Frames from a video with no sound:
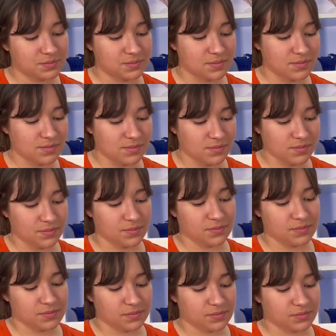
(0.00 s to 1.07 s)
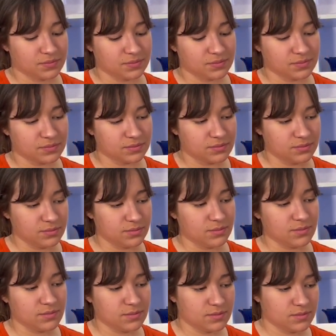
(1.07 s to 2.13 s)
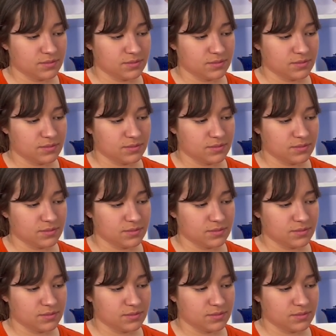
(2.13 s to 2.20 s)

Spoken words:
The person shown says nothing.